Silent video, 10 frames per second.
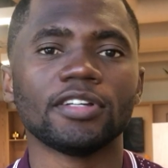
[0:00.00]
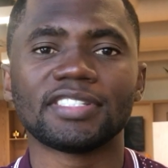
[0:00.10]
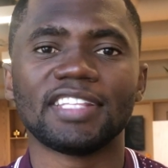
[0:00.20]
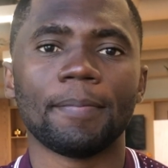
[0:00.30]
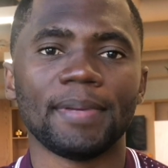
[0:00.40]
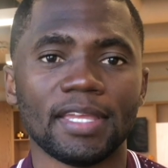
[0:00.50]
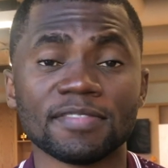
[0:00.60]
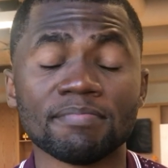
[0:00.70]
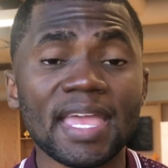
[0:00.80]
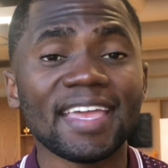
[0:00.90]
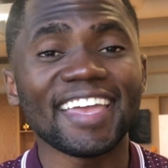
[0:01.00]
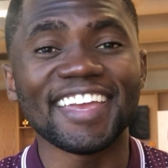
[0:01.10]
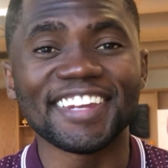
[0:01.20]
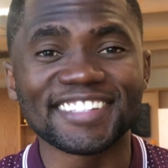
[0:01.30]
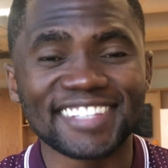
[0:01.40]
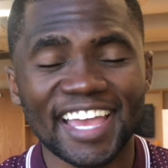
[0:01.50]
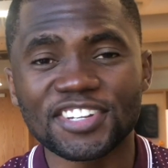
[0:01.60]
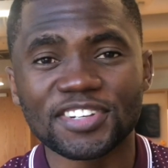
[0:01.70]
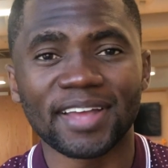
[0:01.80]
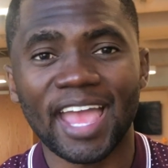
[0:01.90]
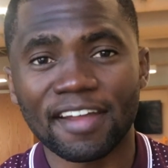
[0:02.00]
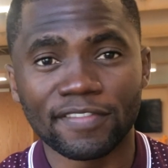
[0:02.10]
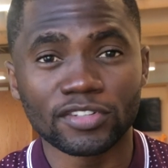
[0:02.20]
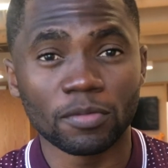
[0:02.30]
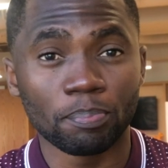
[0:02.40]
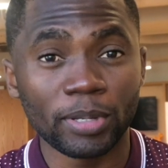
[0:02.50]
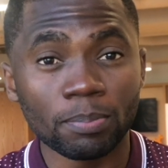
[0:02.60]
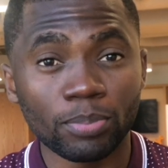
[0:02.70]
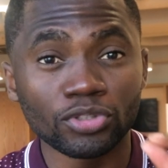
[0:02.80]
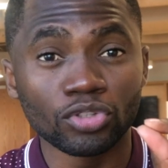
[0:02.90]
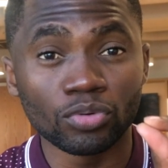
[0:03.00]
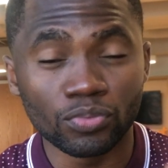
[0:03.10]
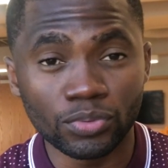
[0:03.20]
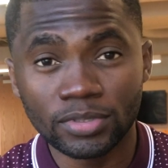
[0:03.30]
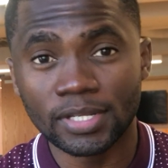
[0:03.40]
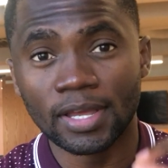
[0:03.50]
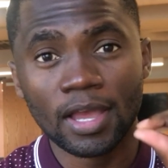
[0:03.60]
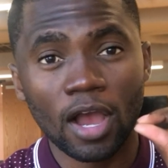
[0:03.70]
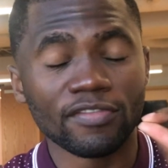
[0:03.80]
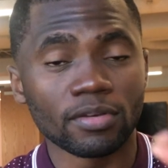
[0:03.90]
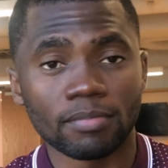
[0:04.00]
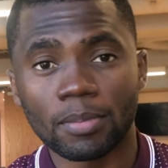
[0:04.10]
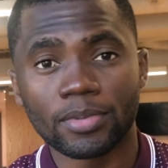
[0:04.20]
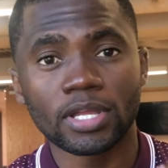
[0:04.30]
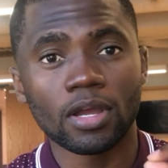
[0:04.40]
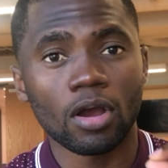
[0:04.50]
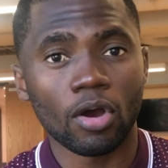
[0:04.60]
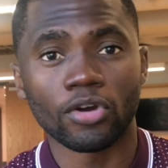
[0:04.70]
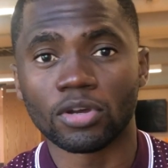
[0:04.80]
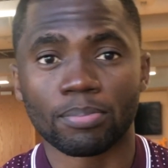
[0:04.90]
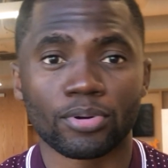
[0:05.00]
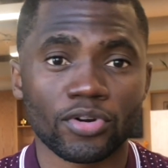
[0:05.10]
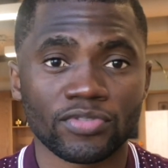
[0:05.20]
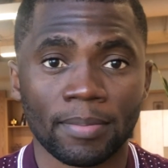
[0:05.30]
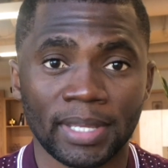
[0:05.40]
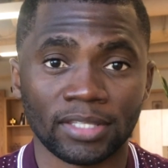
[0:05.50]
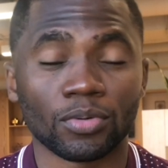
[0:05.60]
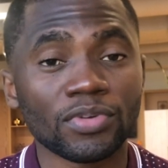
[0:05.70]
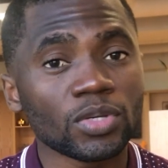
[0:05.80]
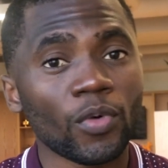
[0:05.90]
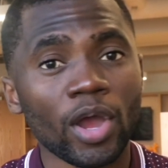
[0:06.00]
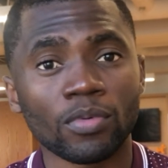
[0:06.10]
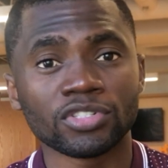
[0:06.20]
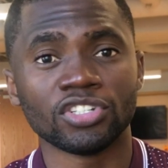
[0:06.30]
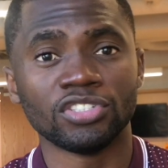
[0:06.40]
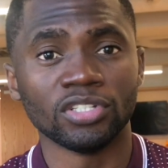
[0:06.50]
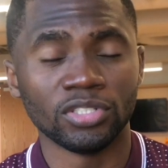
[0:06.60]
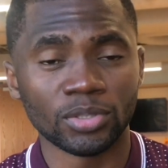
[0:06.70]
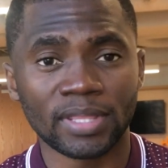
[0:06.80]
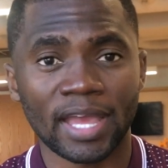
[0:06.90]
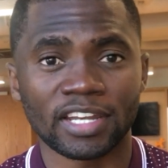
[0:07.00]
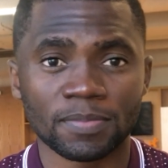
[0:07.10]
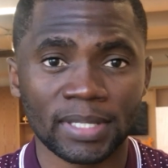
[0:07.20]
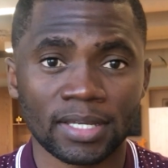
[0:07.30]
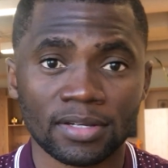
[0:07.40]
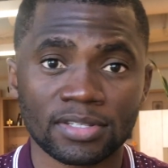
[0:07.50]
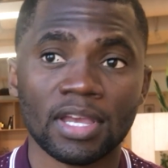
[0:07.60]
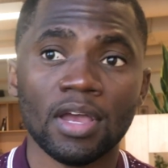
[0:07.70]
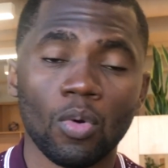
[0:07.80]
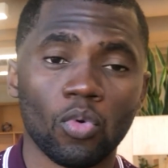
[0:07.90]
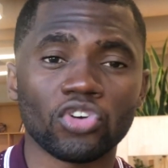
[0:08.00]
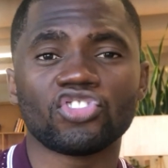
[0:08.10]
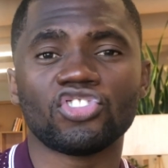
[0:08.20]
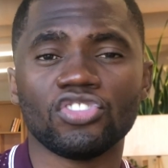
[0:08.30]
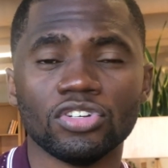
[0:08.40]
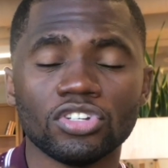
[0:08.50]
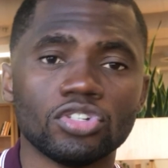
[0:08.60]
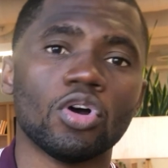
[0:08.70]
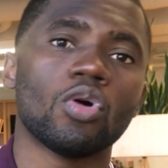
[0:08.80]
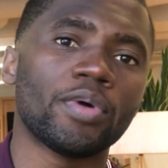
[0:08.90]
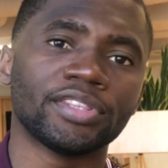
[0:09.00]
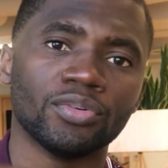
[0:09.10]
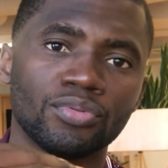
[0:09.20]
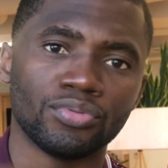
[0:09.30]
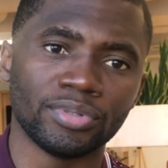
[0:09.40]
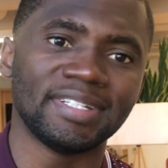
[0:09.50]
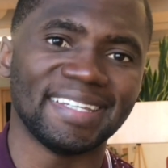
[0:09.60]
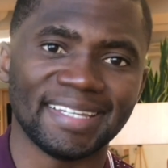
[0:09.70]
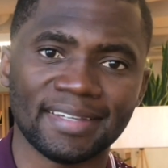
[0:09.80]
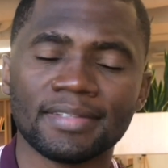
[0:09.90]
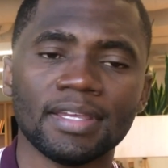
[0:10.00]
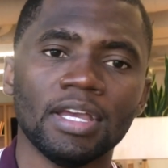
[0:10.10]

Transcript: step is make an intentional effort to pinpoint the root of your memory or your programming. The reason why I want you to do that is because once you know what the root is,